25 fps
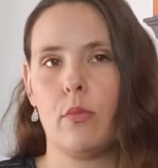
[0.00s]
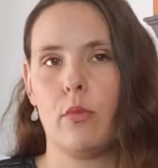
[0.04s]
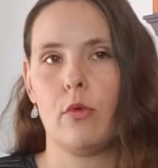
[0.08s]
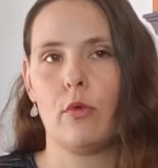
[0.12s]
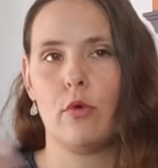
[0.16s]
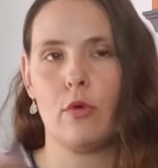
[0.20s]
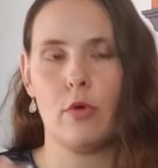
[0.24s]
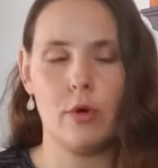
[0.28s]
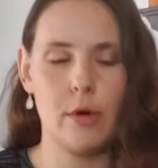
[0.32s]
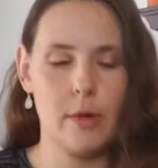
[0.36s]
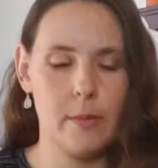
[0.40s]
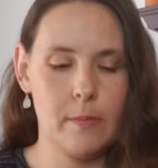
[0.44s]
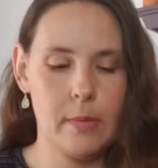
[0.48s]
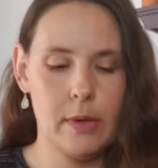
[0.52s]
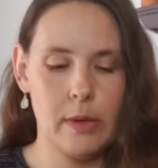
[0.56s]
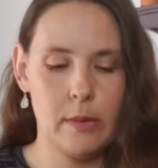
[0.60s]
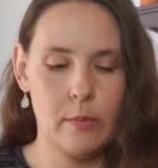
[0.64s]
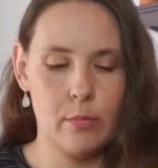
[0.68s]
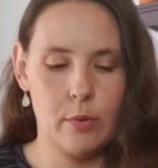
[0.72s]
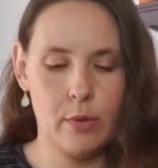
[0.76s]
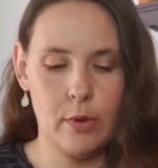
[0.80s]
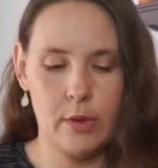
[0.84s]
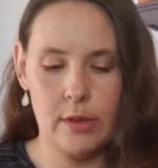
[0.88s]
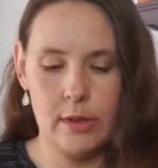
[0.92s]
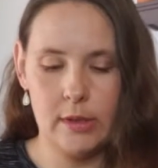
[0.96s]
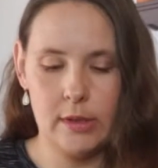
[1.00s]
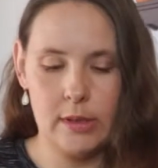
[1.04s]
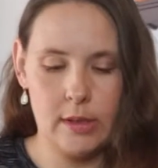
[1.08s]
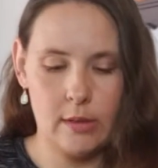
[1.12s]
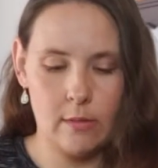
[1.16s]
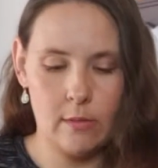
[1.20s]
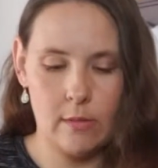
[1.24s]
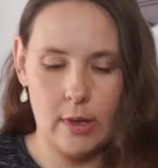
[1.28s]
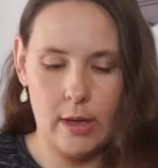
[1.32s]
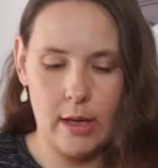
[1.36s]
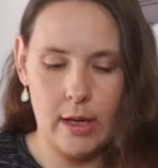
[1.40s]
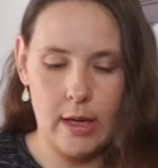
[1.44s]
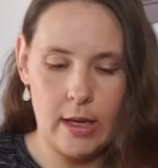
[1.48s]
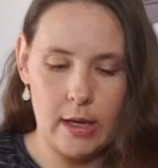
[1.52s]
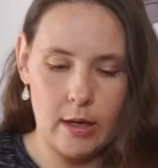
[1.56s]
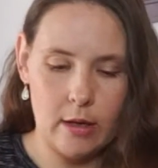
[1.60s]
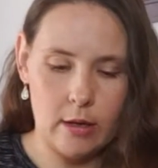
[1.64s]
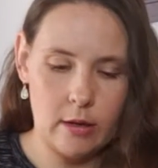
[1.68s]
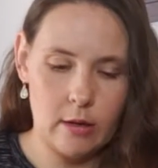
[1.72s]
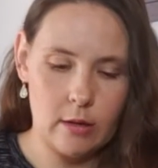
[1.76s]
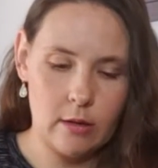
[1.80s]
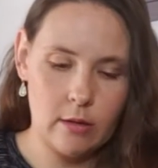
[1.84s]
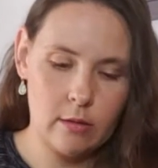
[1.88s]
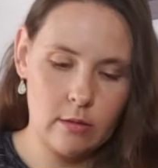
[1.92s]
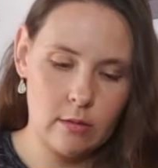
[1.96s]
crimpy prints in my
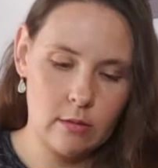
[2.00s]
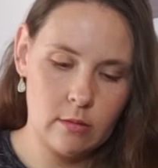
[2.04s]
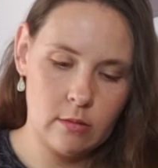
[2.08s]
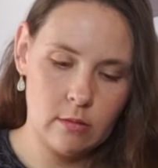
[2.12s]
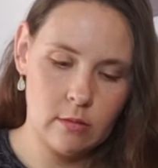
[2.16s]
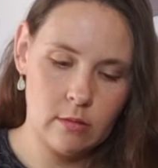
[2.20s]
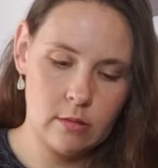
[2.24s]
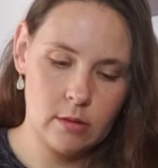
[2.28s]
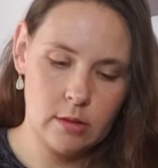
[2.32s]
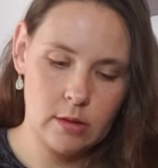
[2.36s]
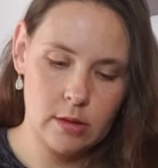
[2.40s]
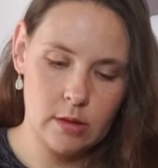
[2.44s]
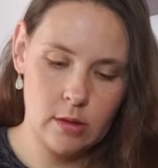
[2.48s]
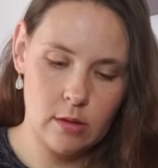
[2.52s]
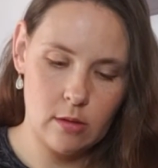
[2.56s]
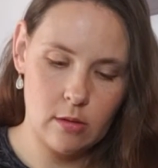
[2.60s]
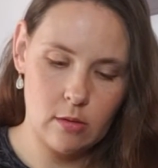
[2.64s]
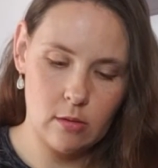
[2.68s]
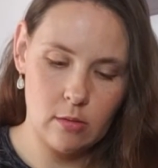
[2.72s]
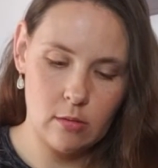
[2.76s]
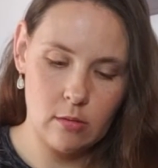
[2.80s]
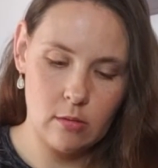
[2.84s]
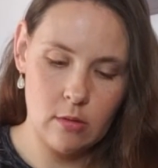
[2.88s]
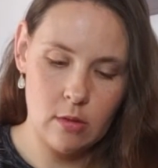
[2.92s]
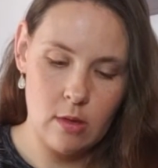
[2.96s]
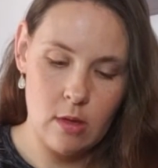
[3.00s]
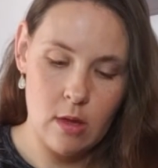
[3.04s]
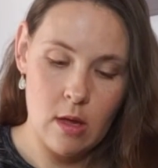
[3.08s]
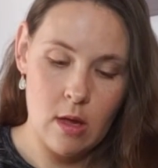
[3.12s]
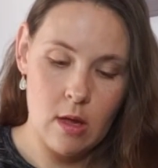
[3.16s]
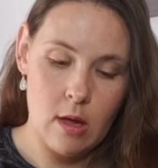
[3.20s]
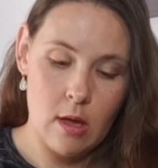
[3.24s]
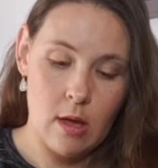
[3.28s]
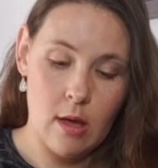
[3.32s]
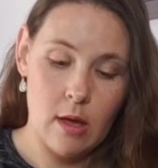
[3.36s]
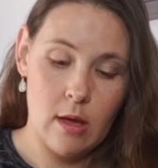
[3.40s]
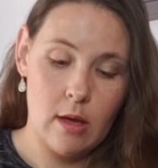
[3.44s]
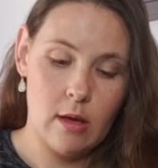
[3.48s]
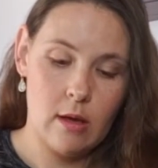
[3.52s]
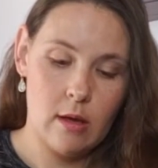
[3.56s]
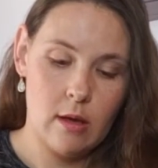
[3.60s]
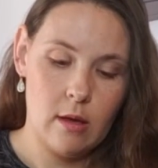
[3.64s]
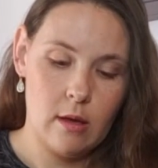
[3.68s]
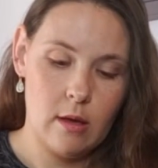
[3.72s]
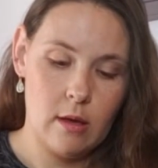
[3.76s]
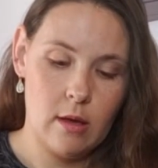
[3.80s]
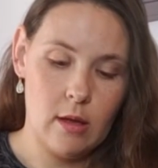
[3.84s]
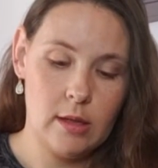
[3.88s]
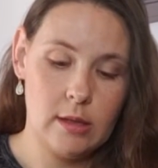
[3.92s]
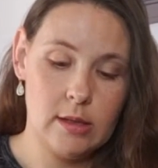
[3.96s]
hair. So
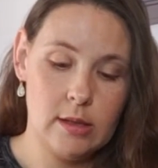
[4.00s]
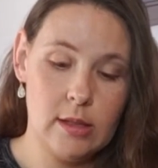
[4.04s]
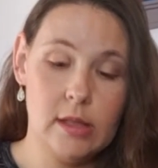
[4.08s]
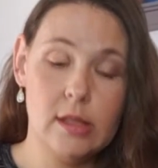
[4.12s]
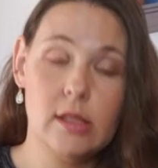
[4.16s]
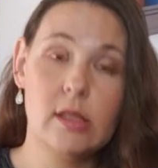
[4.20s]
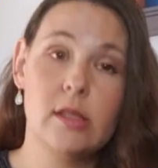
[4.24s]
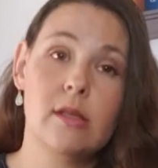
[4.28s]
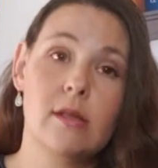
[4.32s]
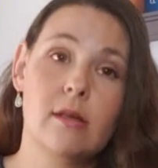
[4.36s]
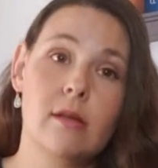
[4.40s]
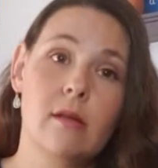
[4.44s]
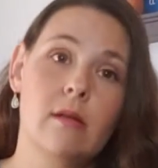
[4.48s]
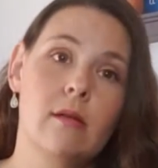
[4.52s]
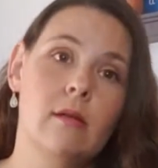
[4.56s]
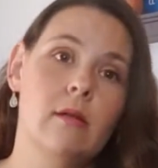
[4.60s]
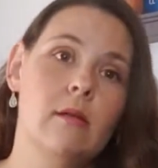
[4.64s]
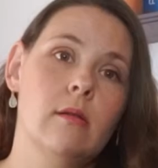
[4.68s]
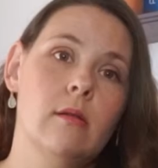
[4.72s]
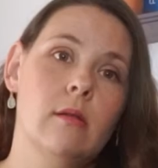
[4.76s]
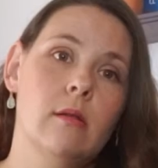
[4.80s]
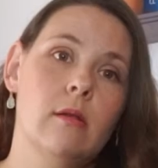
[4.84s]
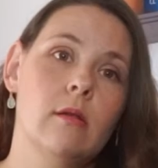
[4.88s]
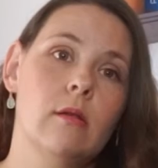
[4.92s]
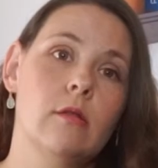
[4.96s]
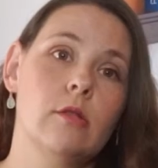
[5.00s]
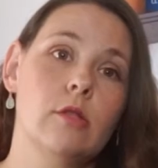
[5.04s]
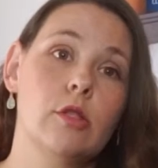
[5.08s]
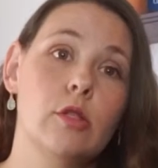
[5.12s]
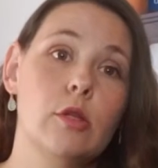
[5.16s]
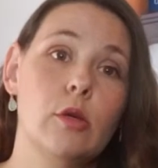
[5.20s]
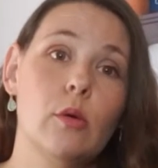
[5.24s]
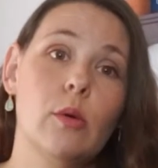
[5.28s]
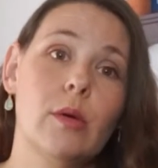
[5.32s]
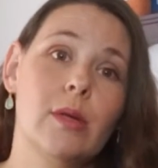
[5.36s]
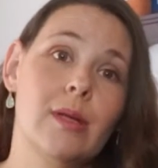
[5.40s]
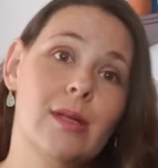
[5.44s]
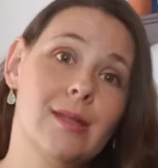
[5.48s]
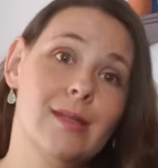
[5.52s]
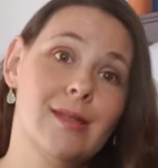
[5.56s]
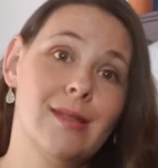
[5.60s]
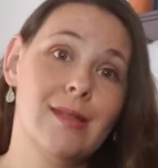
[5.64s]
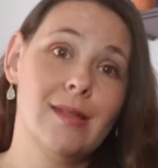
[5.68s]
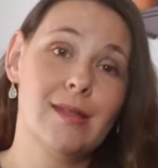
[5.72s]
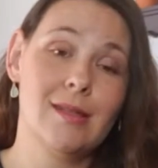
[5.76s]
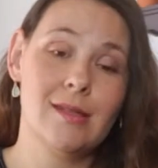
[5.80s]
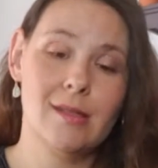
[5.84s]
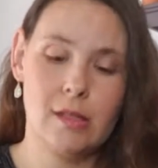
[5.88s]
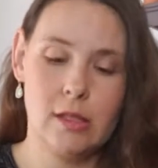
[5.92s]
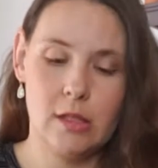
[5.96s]
it does do what it
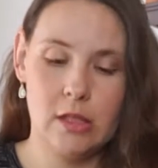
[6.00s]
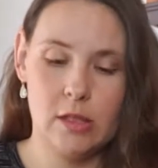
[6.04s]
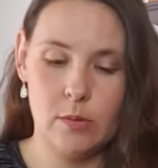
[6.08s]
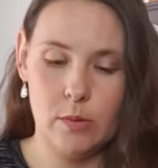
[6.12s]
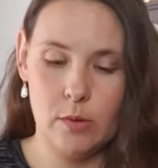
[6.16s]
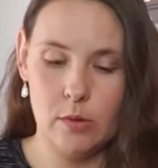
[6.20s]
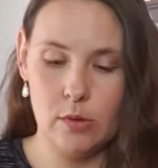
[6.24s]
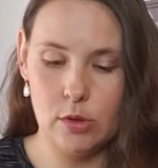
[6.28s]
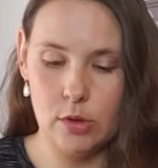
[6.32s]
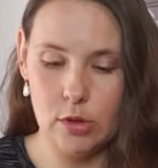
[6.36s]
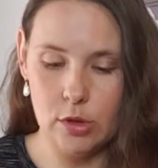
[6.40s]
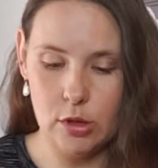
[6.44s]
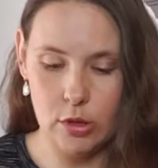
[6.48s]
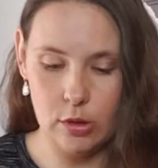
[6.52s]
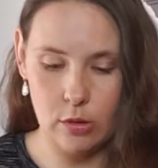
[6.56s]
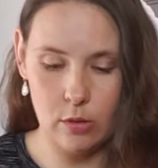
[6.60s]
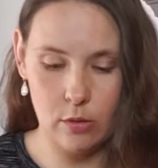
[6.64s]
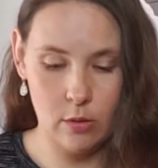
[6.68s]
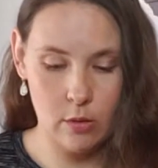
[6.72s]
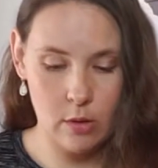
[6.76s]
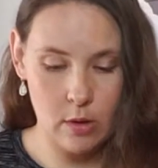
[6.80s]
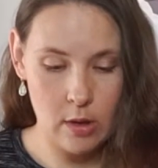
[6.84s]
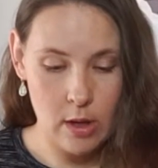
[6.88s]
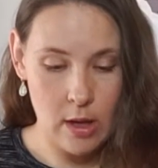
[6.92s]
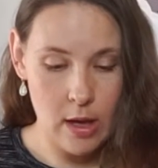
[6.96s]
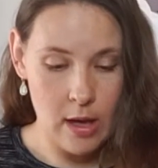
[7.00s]
says it's supposed to.